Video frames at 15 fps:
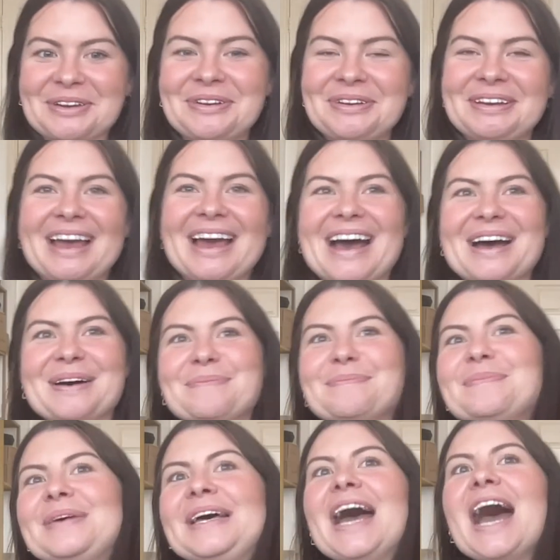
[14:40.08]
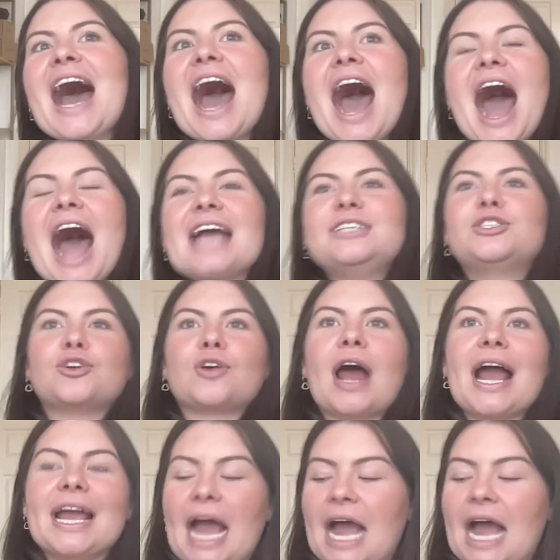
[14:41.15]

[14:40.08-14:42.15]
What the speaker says: Okay. Which ones are you